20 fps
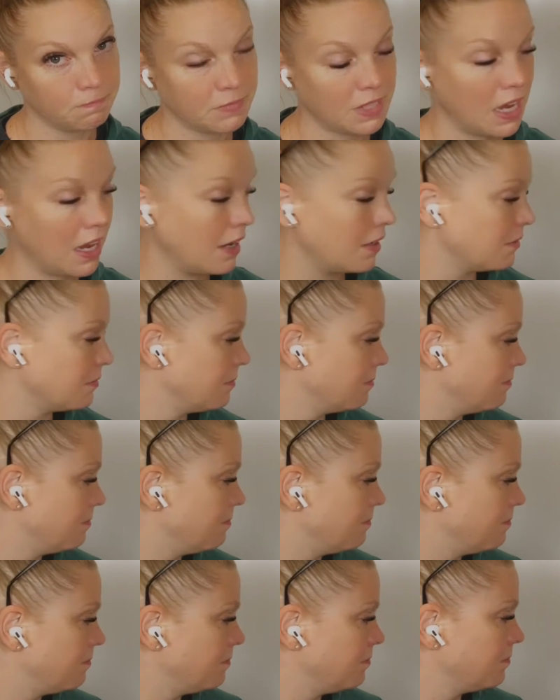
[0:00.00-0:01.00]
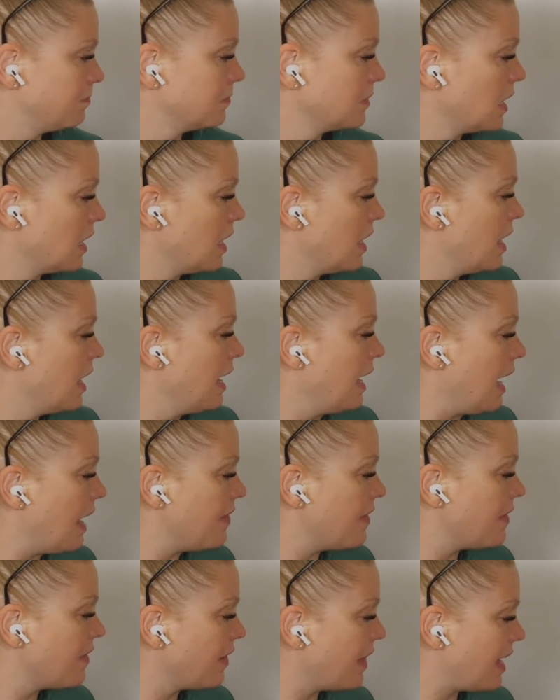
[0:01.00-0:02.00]
Yeah. Mm-hmm.
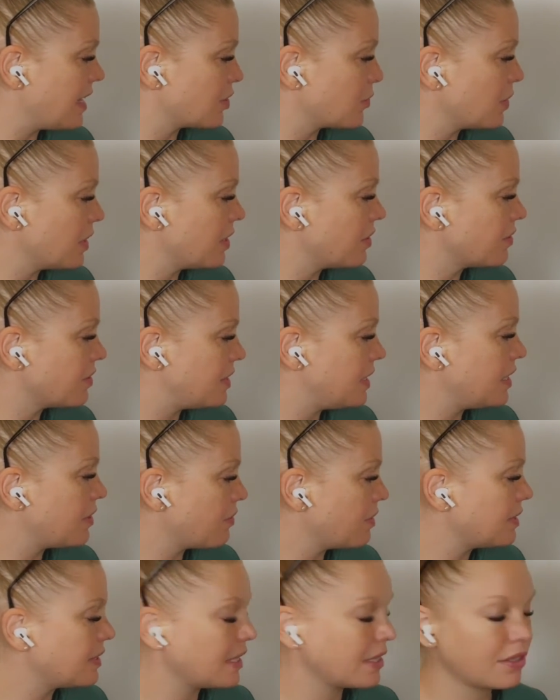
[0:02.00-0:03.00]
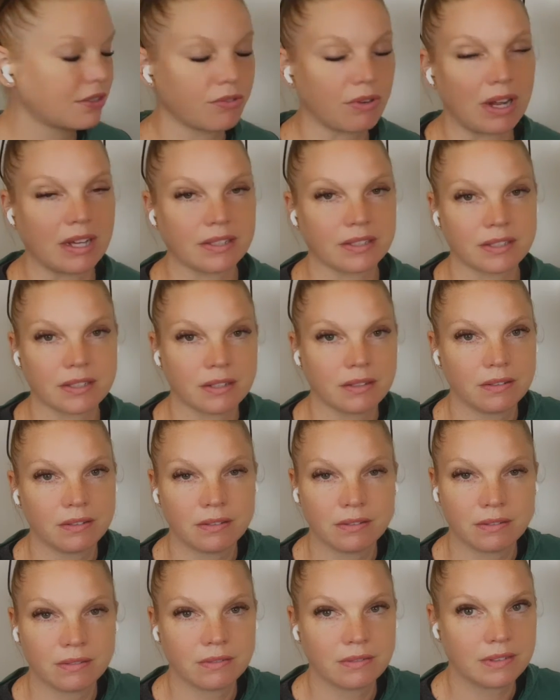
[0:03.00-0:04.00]
And then the last one here is decreasing stress.
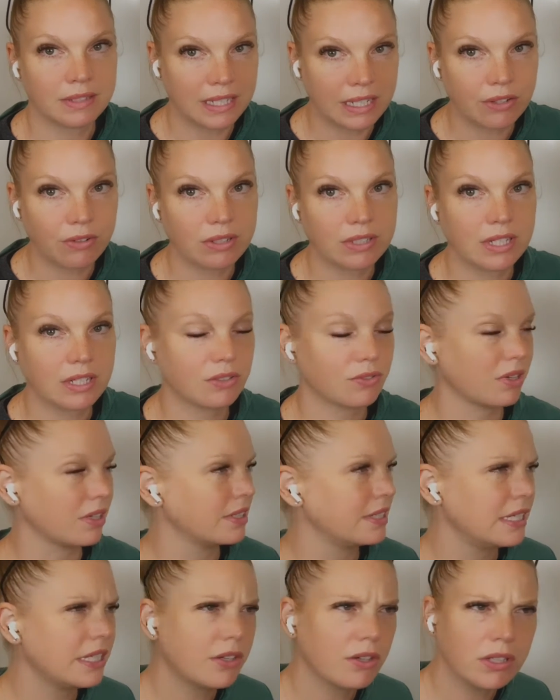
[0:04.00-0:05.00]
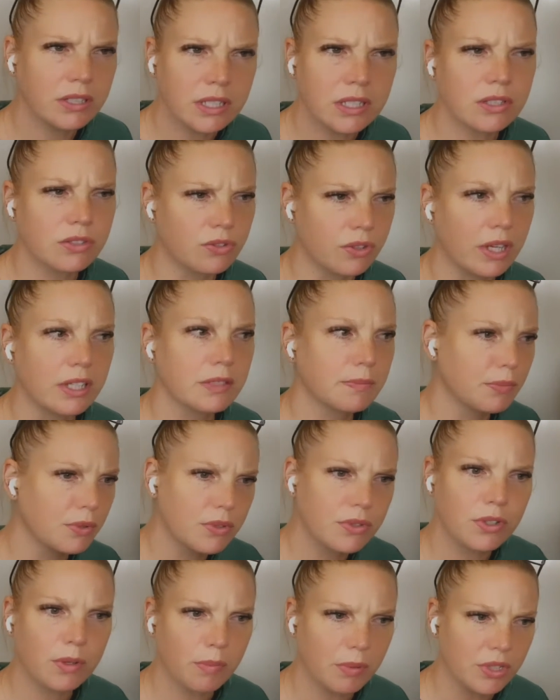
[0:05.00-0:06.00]
Decreasing stress. Decreasing stress
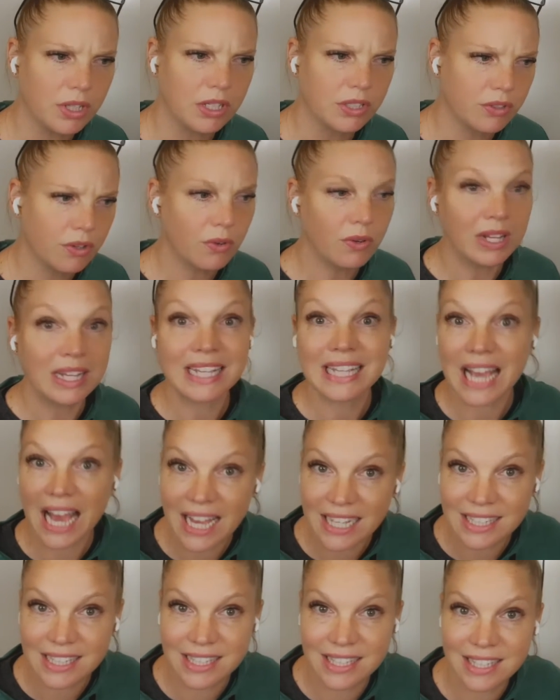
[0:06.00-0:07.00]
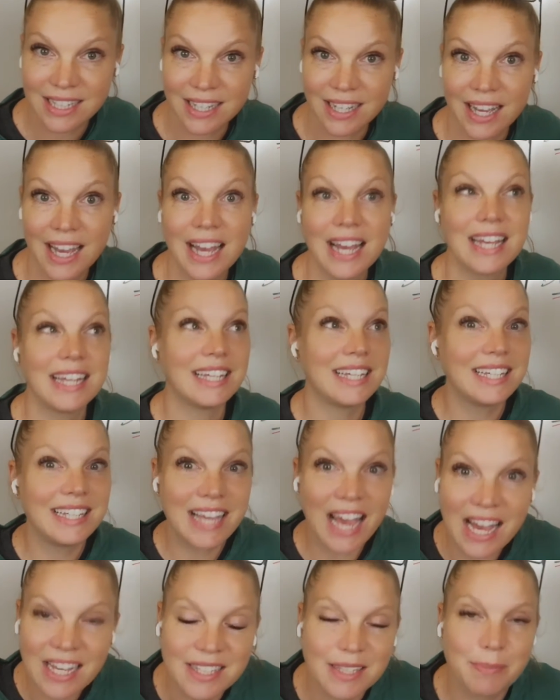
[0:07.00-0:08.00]
boosts your progesterone? Yes.
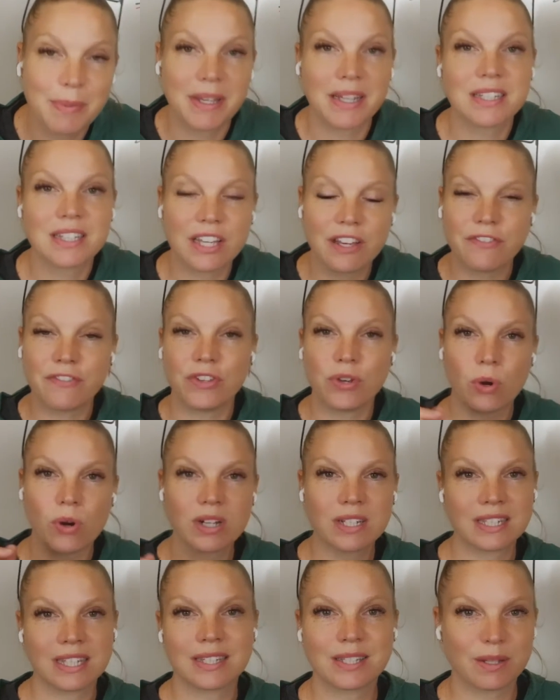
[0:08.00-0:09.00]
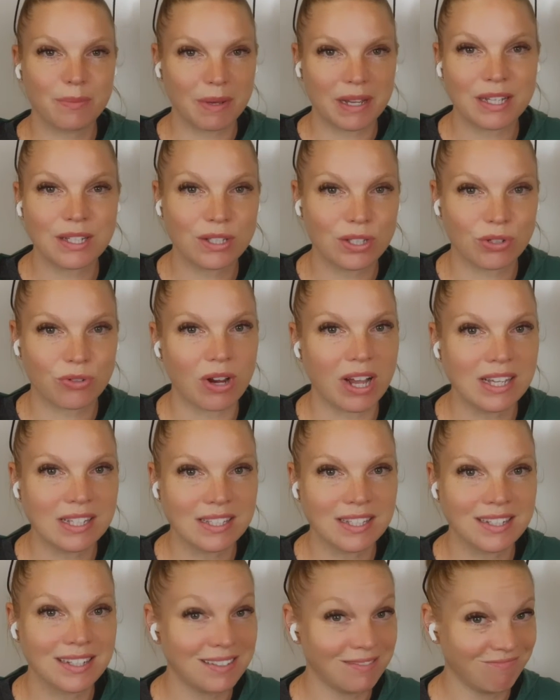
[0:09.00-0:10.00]
Yes, because if your system is
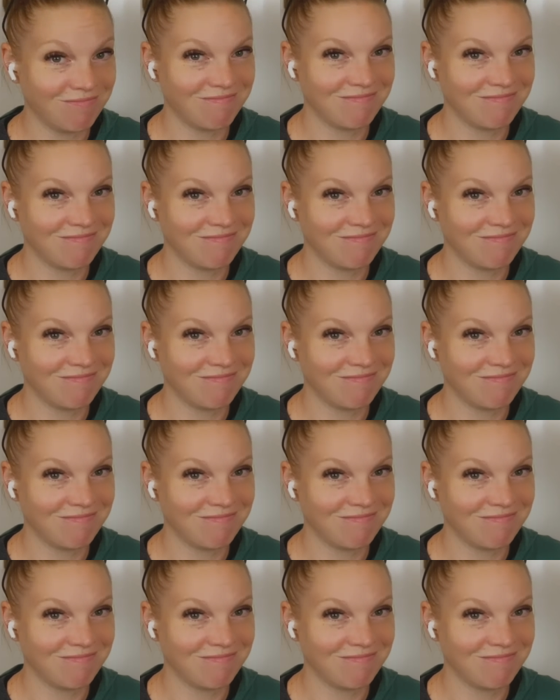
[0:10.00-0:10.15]
stressed,